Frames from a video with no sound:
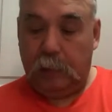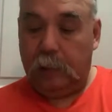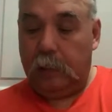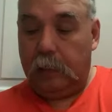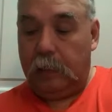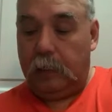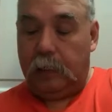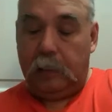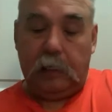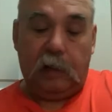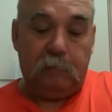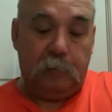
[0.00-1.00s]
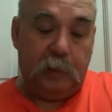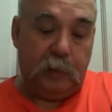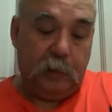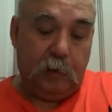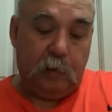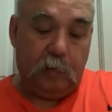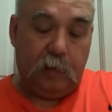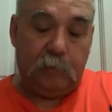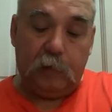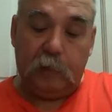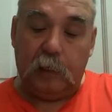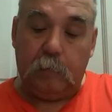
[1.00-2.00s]
And I've been there. I've
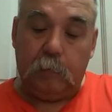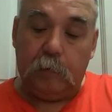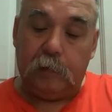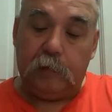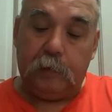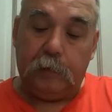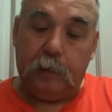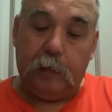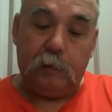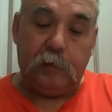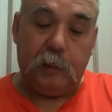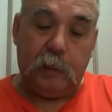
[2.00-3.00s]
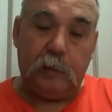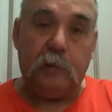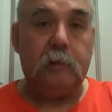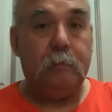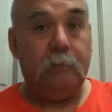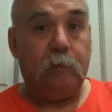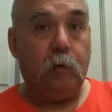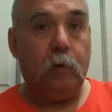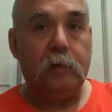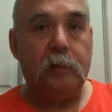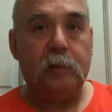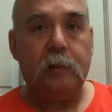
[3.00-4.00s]
done that with Lego sets, of
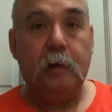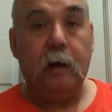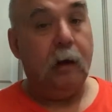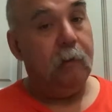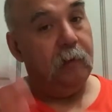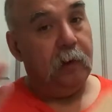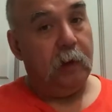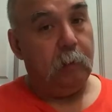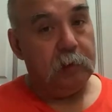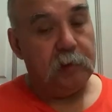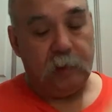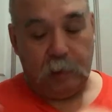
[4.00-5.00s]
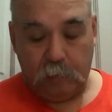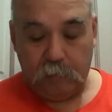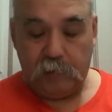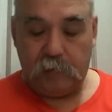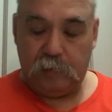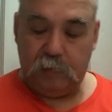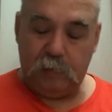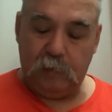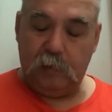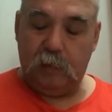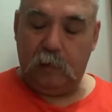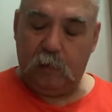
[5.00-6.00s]
course. I've done that with sneakers.
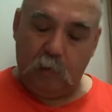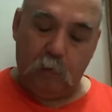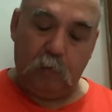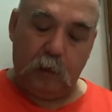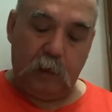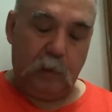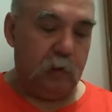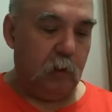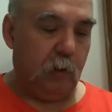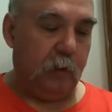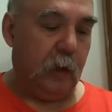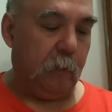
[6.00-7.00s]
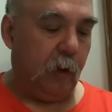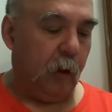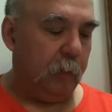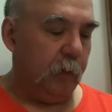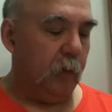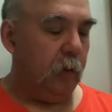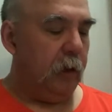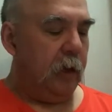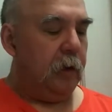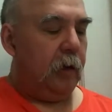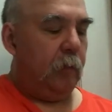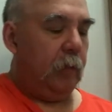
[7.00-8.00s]
Oh yeah, these don't look that popular. Oh yeah, they're
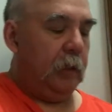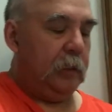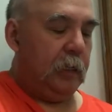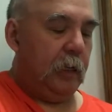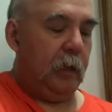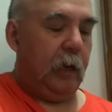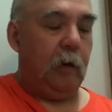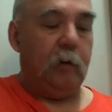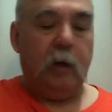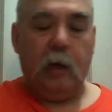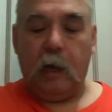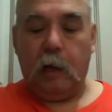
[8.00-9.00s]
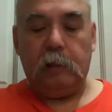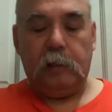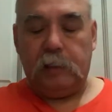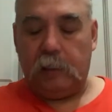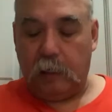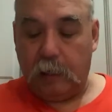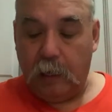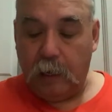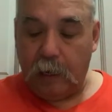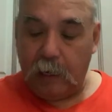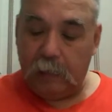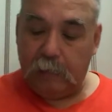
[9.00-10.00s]
not really selling out. I'll just sit,
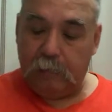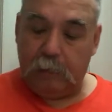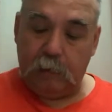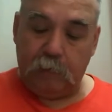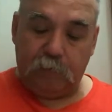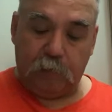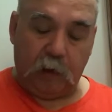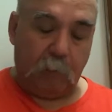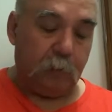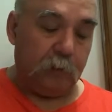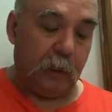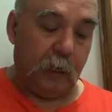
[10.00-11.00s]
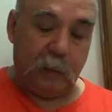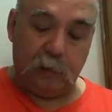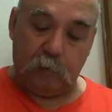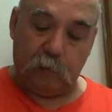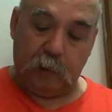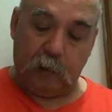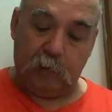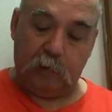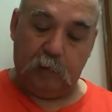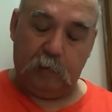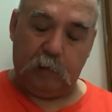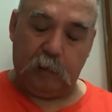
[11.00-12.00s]
and for a couple days or a day or
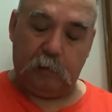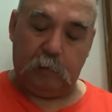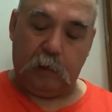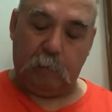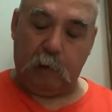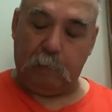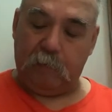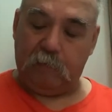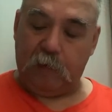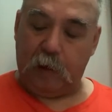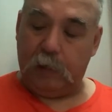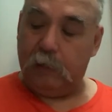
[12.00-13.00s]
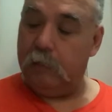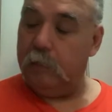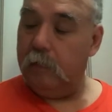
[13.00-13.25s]
two, that might be fine.